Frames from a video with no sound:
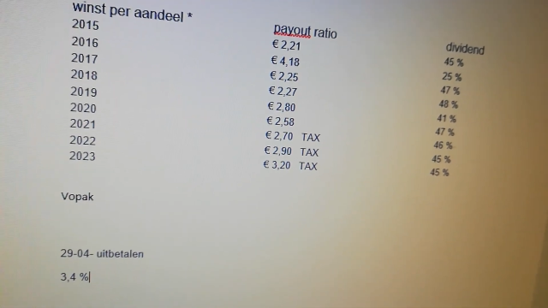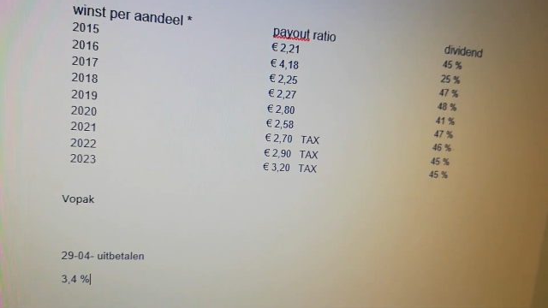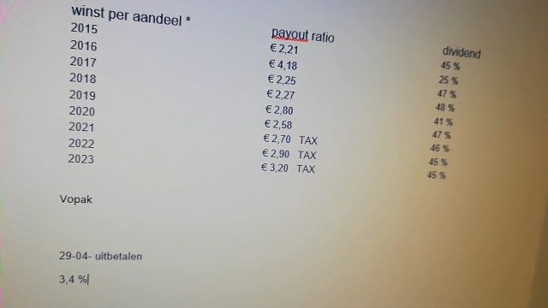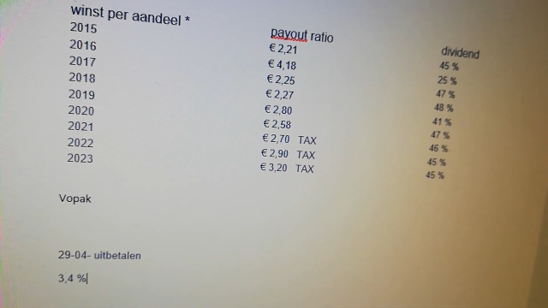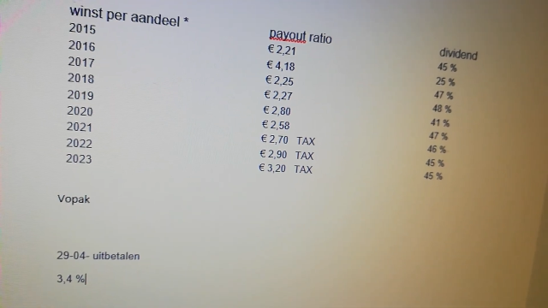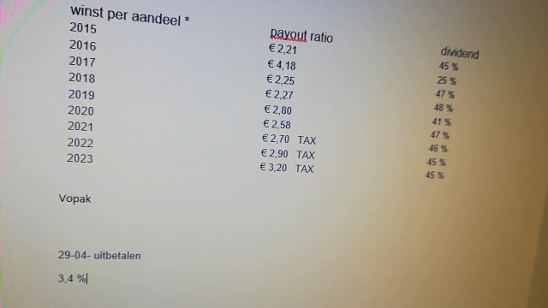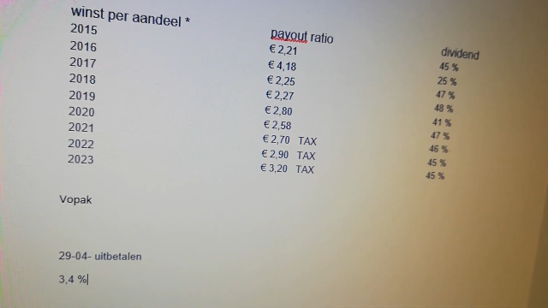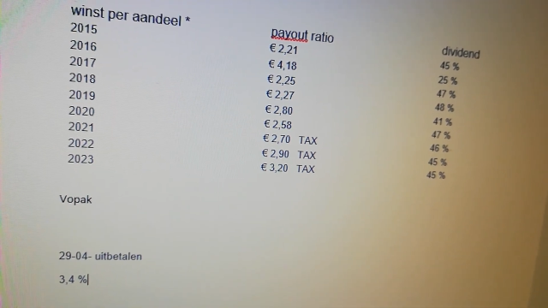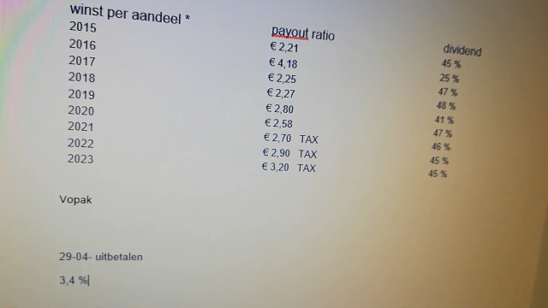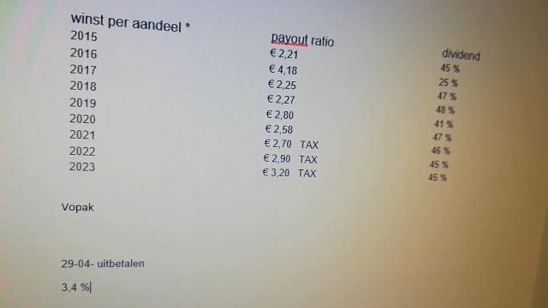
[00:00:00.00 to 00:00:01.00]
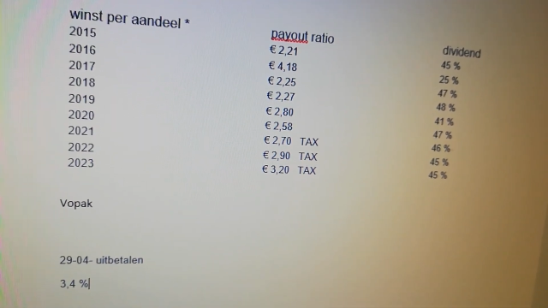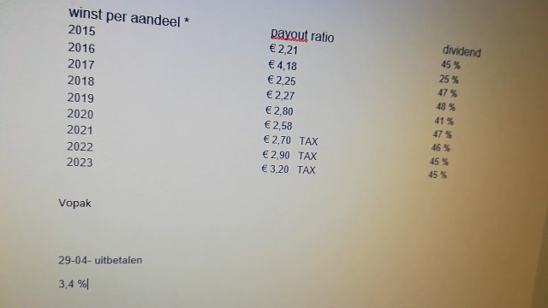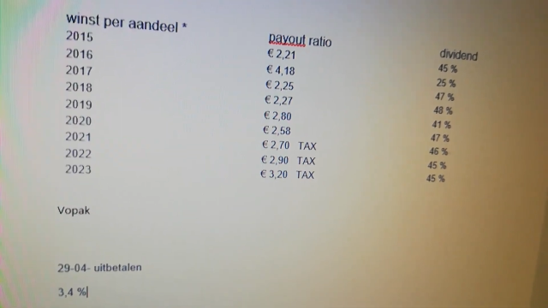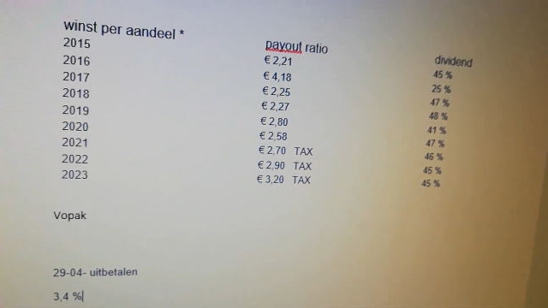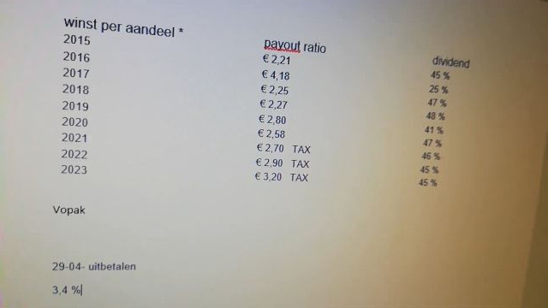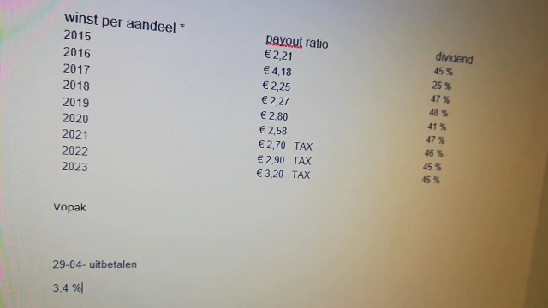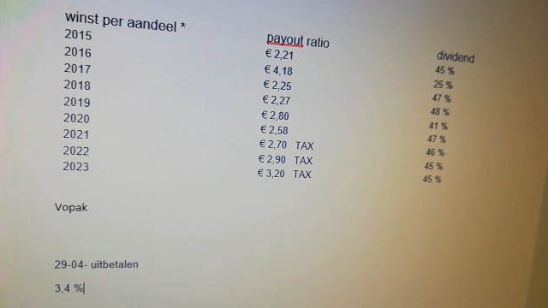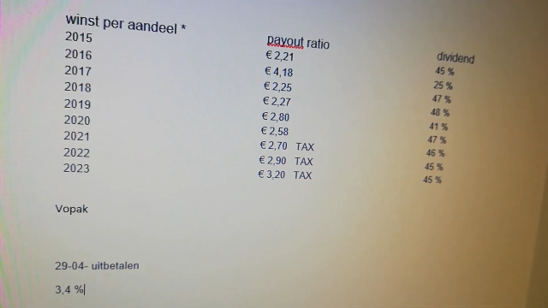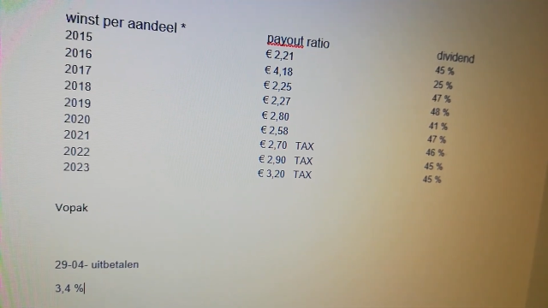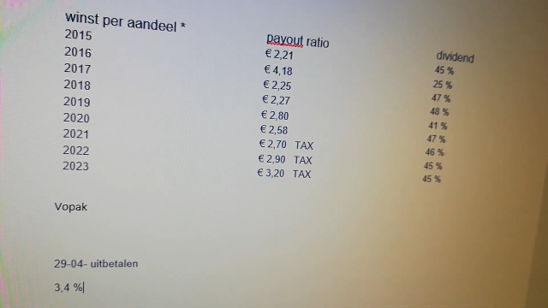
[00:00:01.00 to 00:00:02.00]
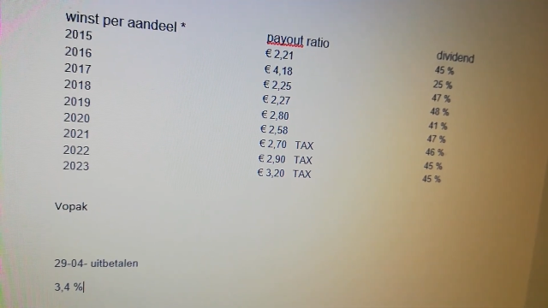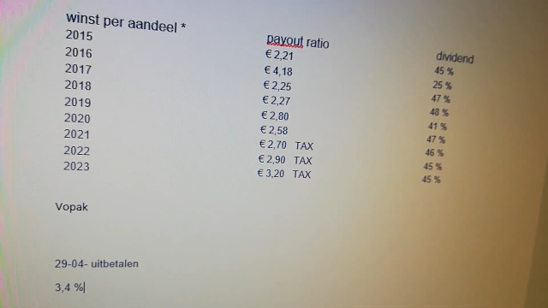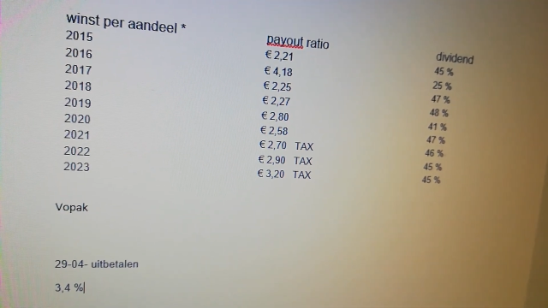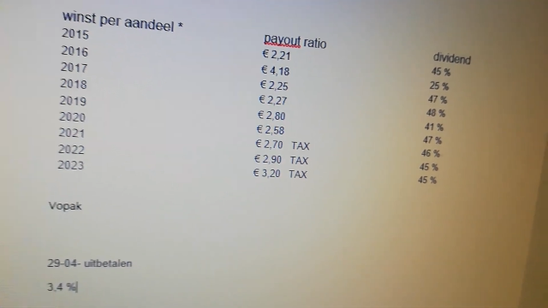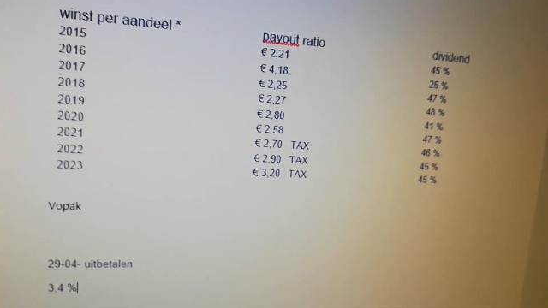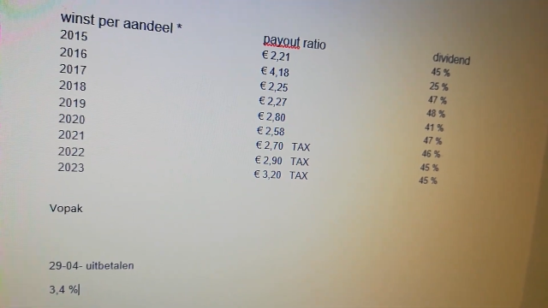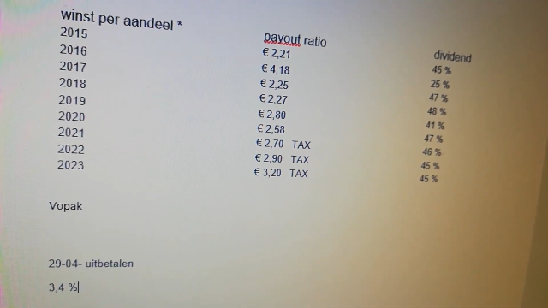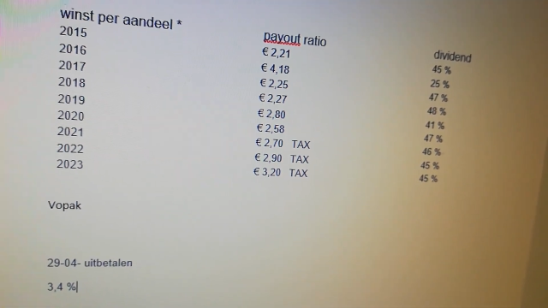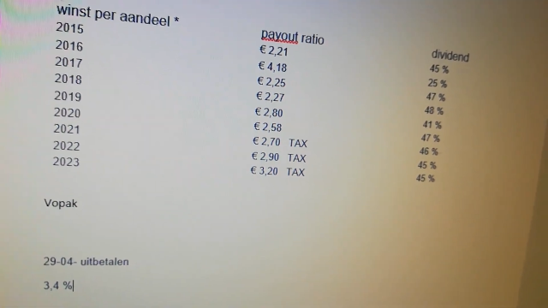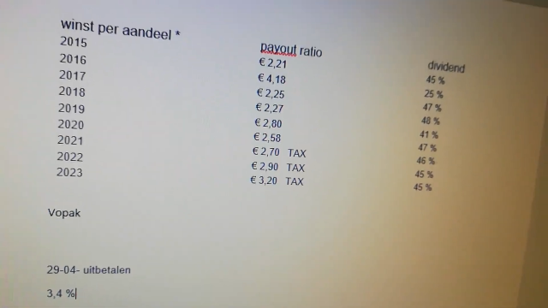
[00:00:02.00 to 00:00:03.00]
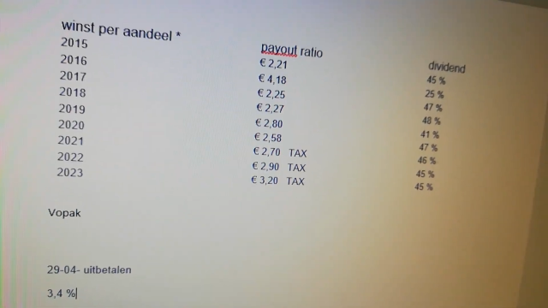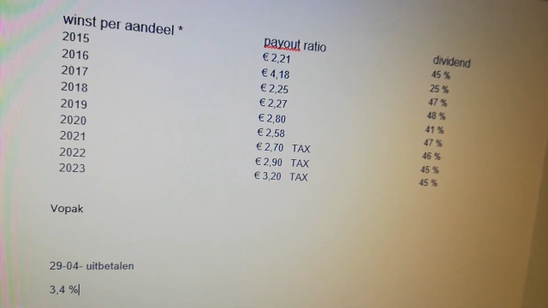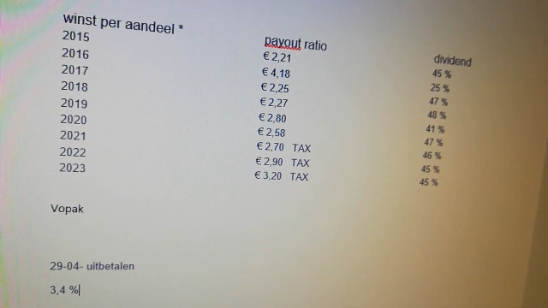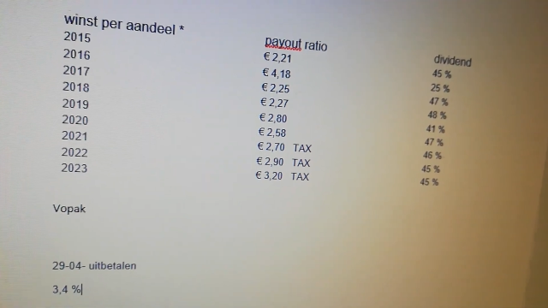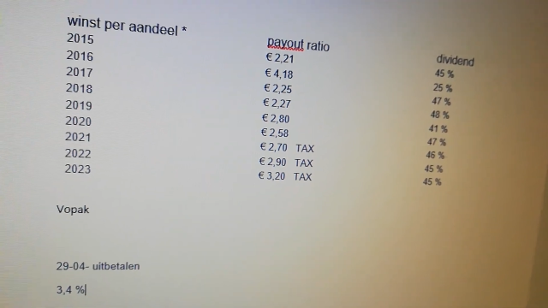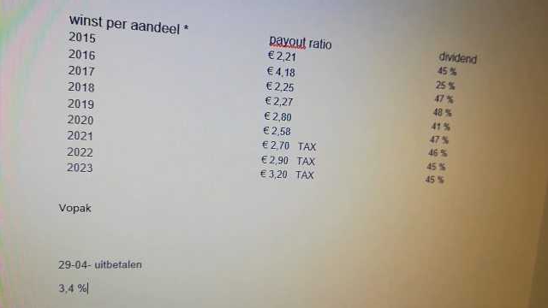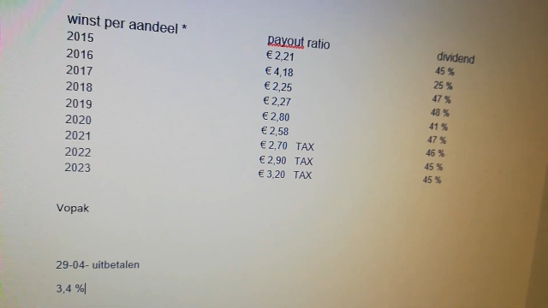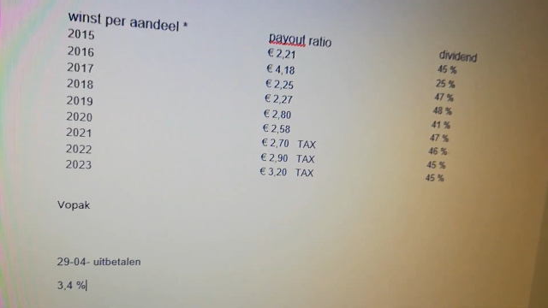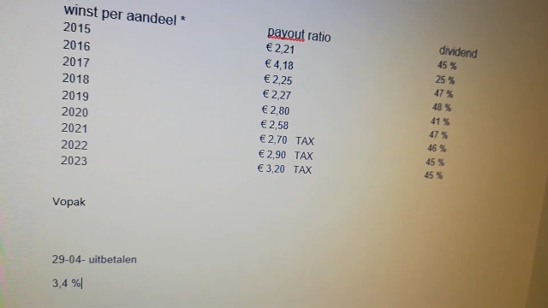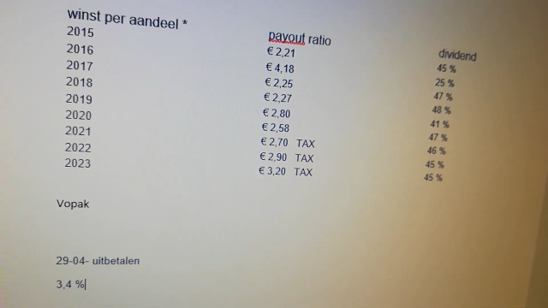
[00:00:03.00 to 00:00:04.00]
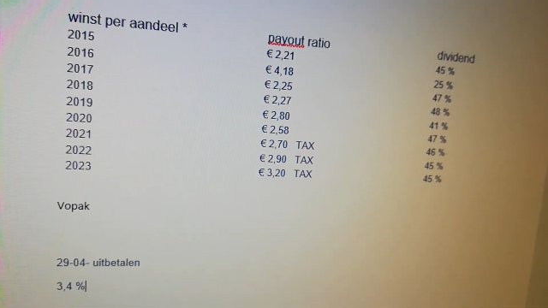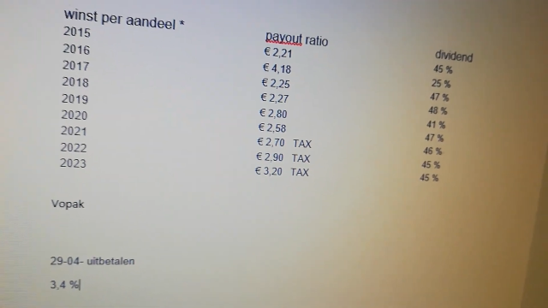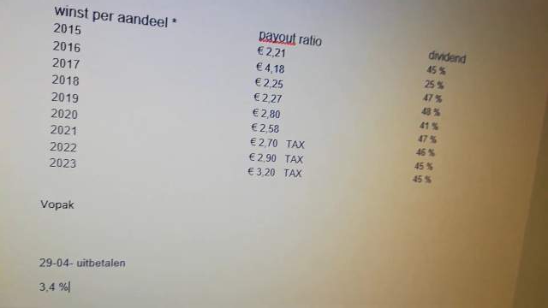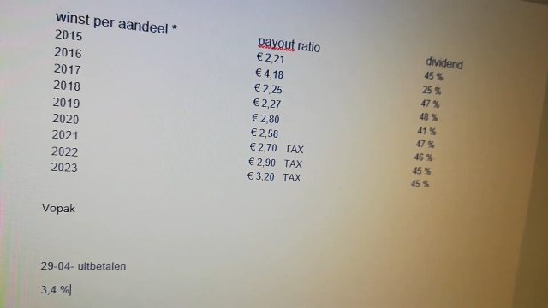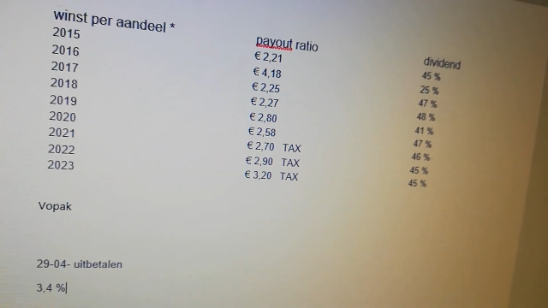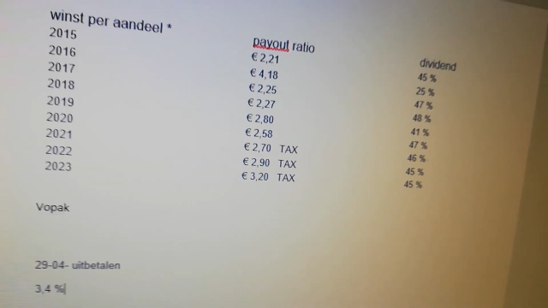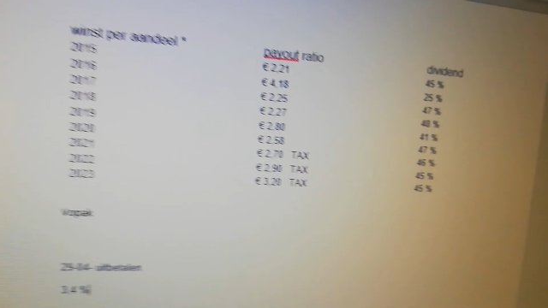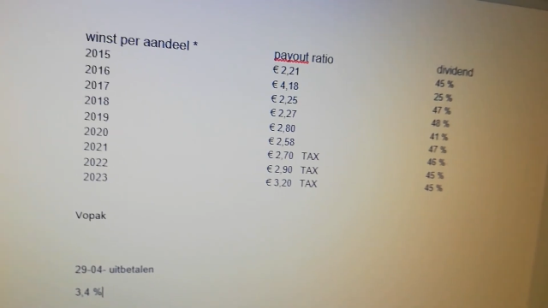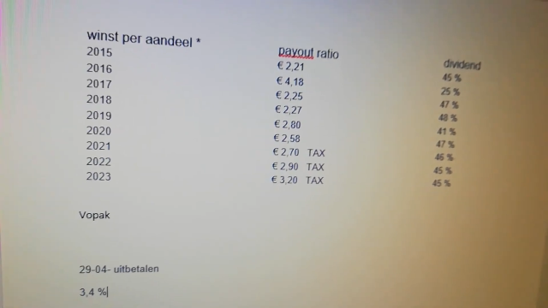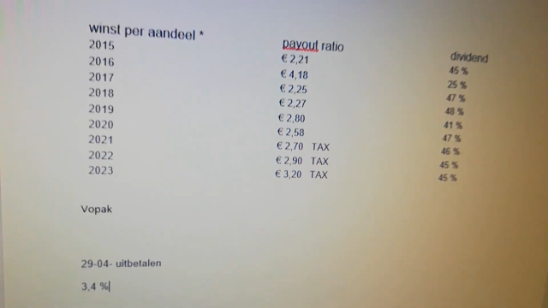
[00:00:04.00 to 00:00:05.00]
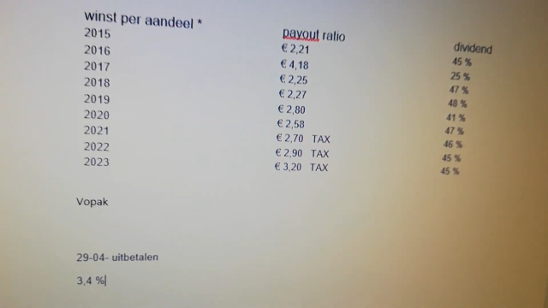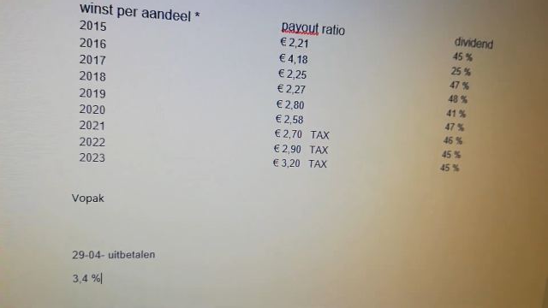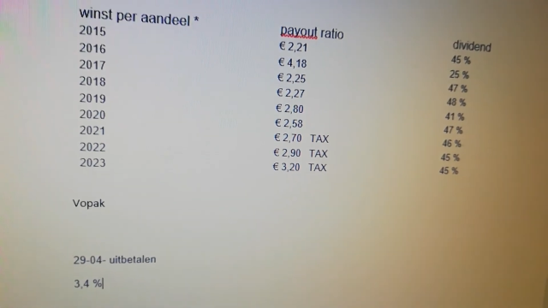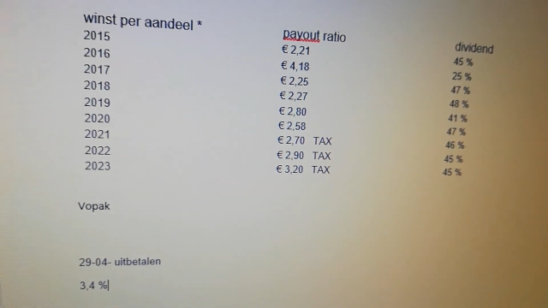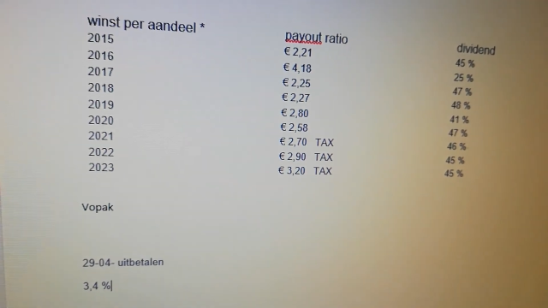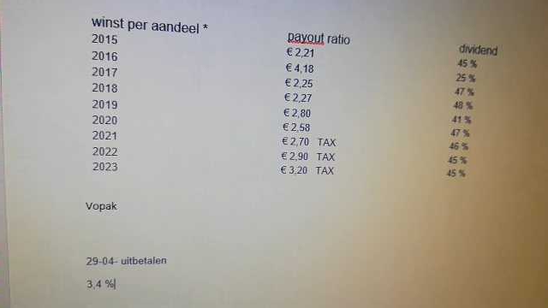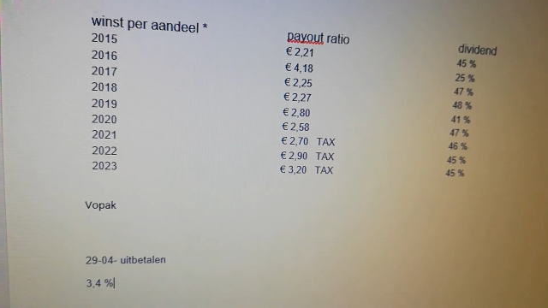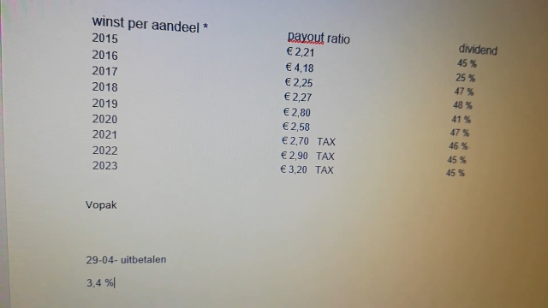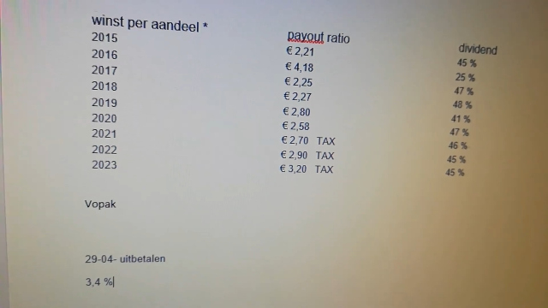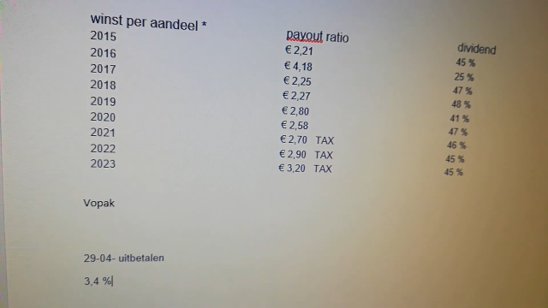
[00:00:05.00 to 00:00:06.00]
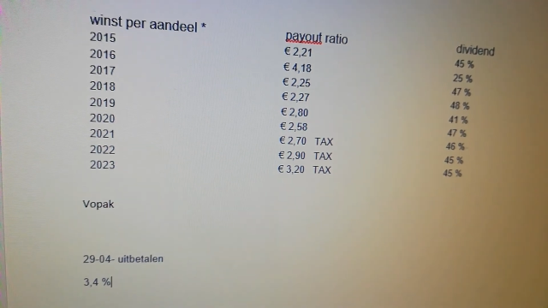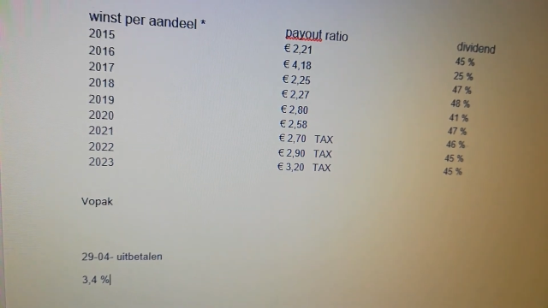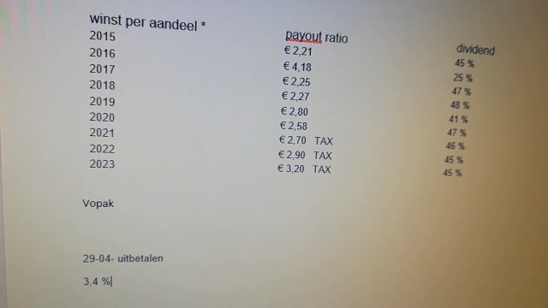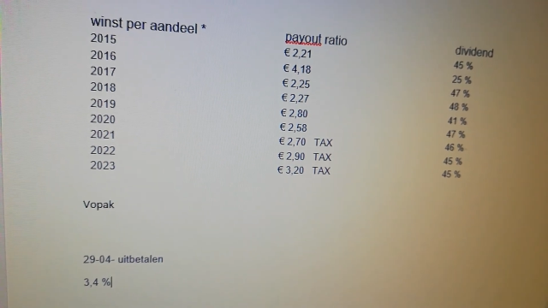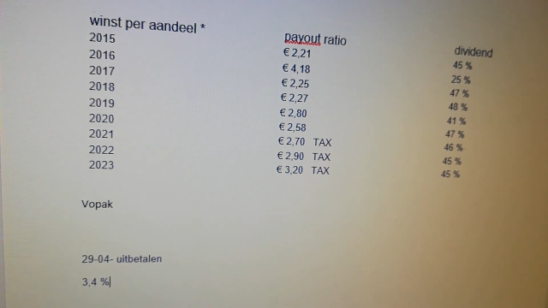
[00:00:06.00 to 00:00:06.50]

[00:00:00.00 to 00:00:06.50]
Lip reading: [unreadable: no face in view]